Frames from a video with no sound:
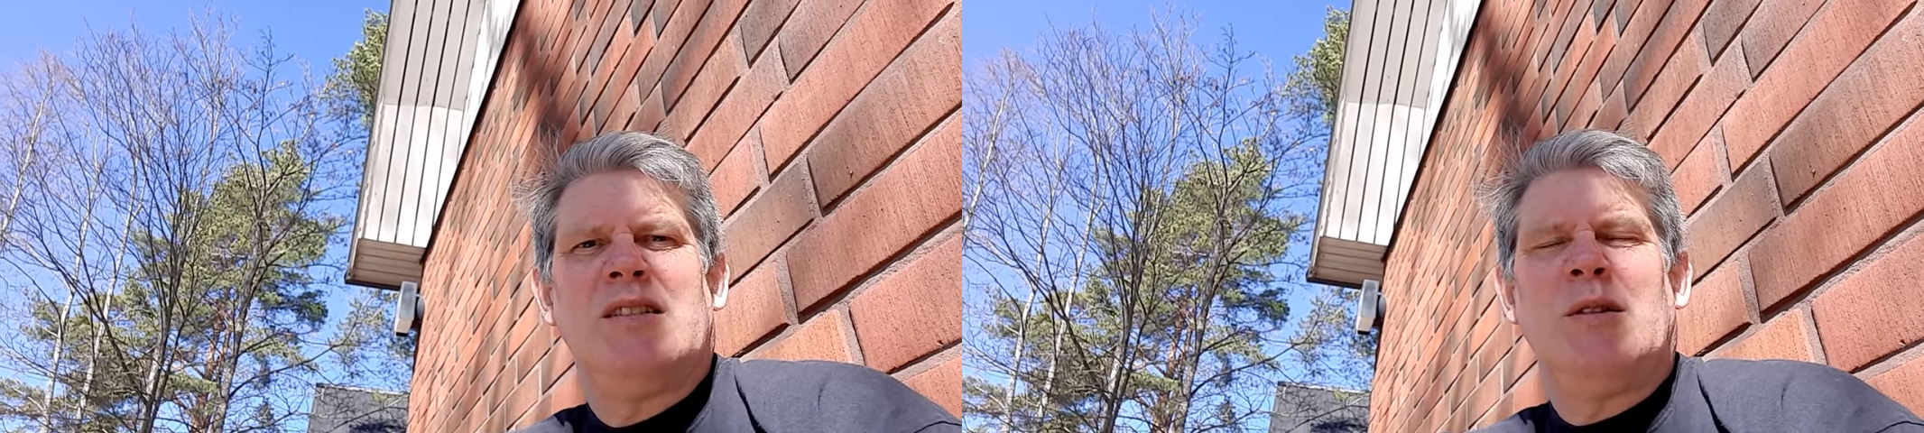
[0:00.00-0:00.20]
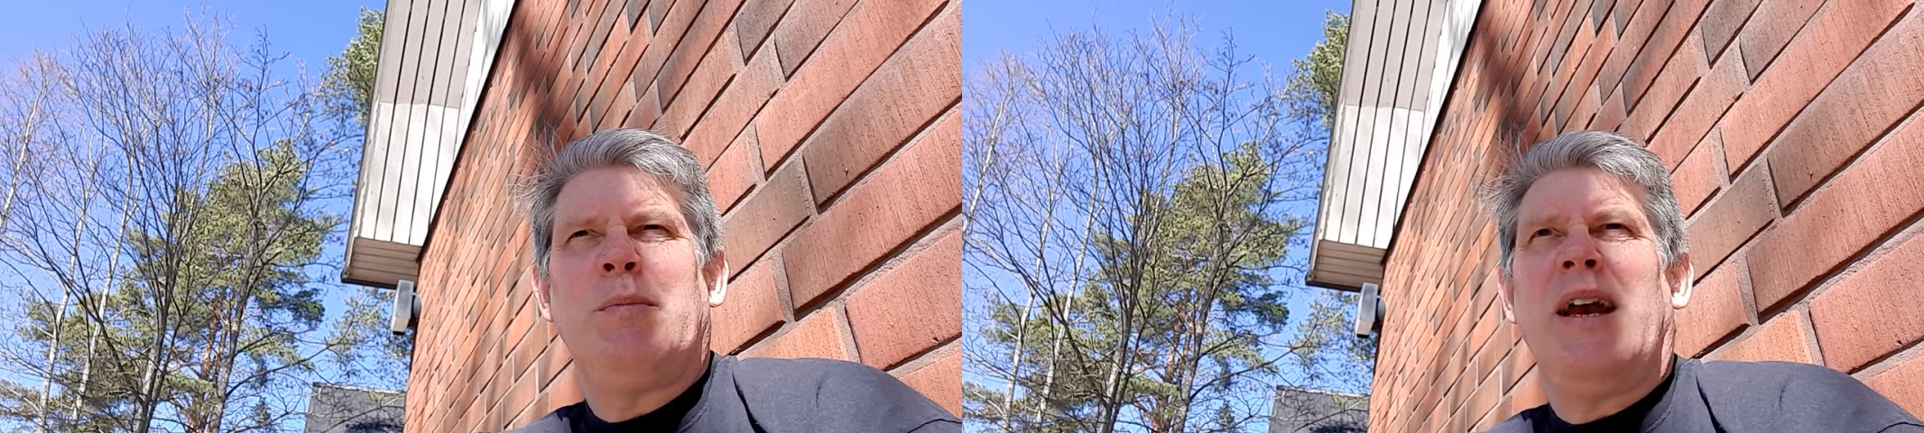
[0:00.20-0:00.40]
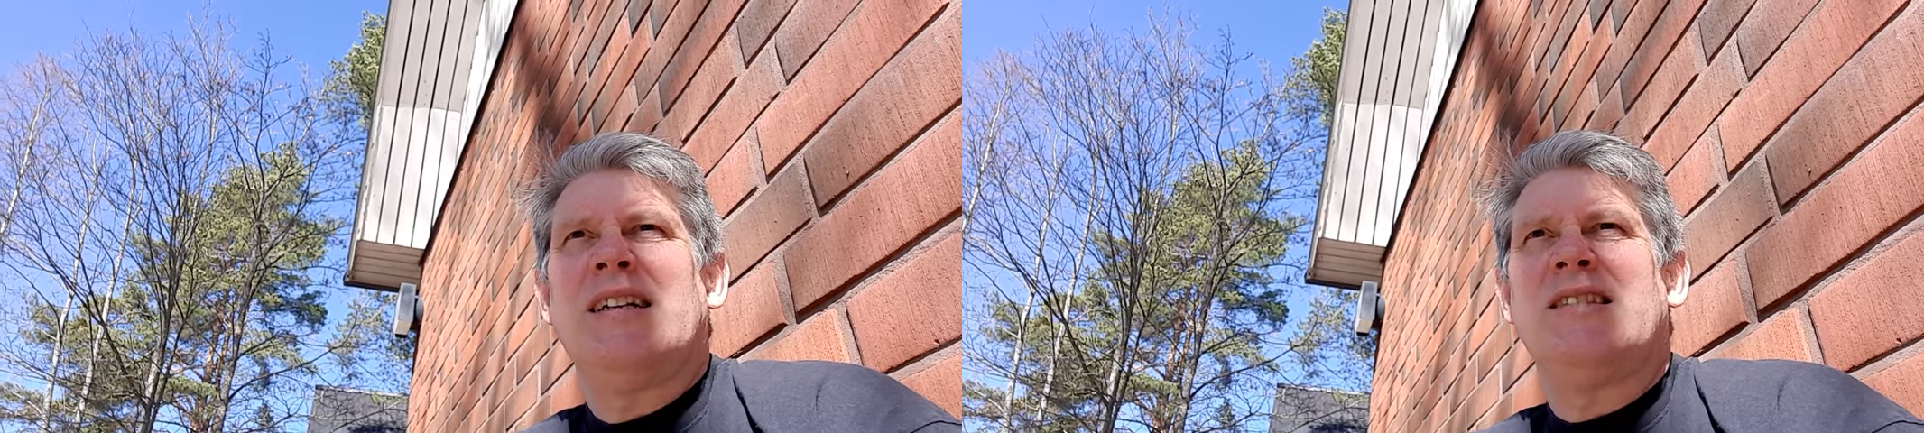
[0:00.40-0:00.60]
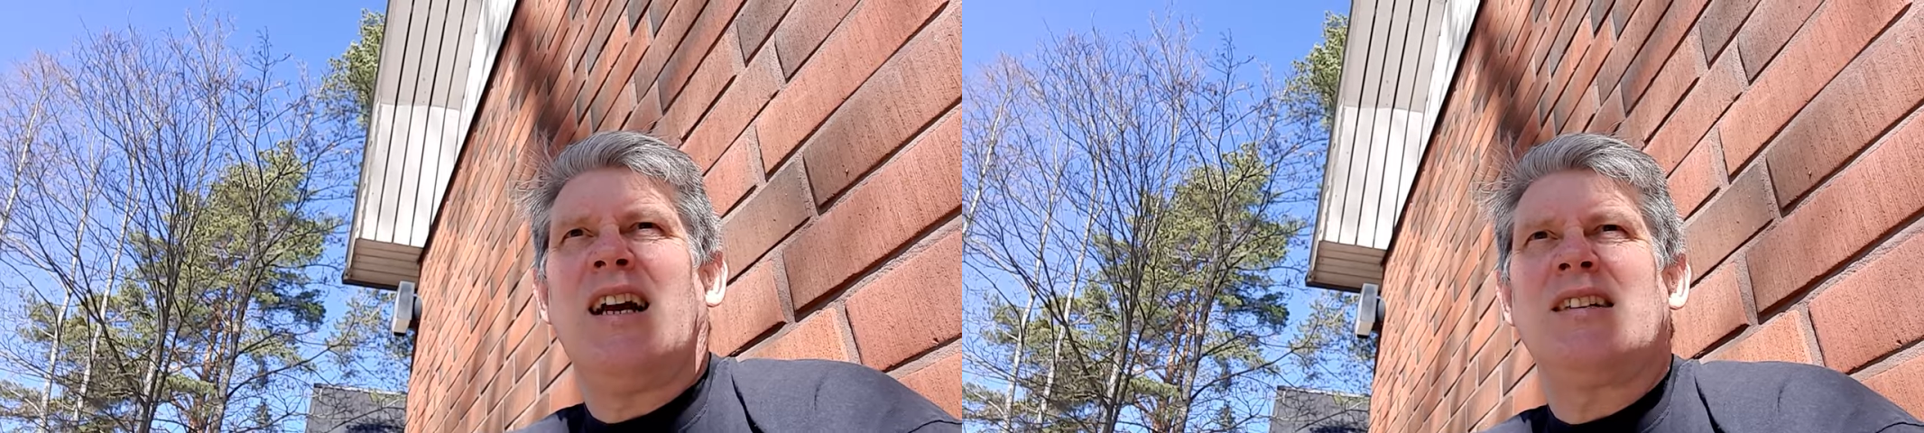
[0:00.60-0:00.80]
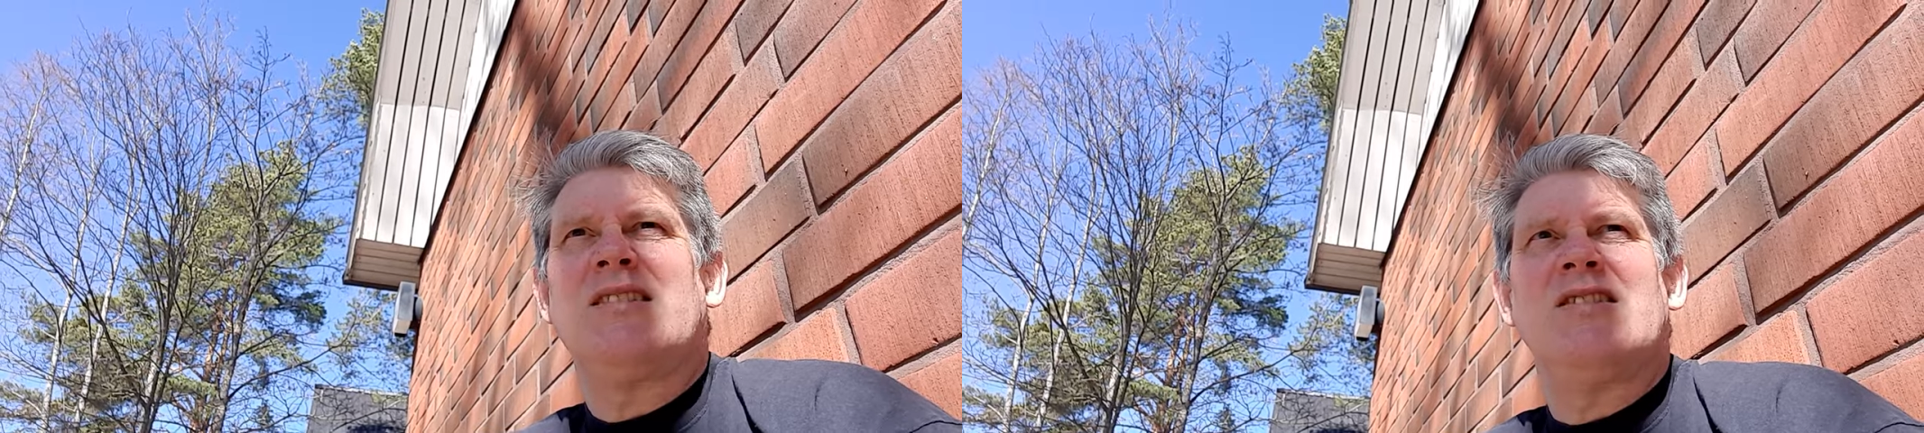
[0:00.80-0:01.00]
You're paying
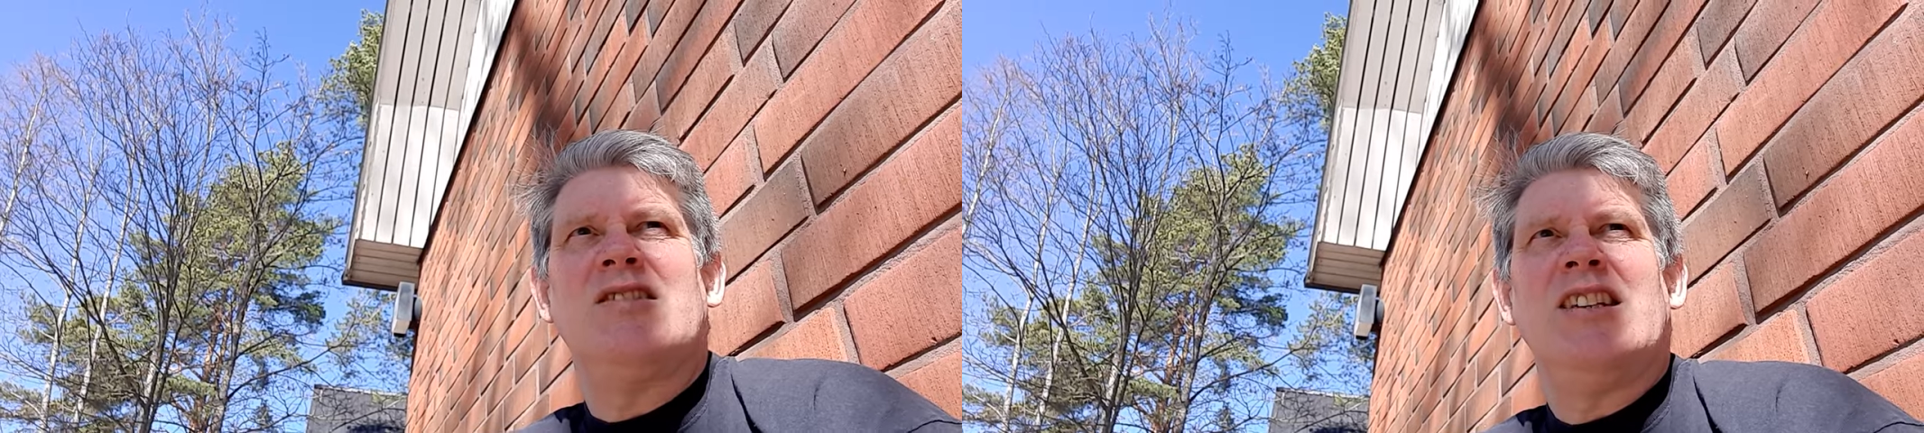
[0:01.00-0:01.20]
taxes and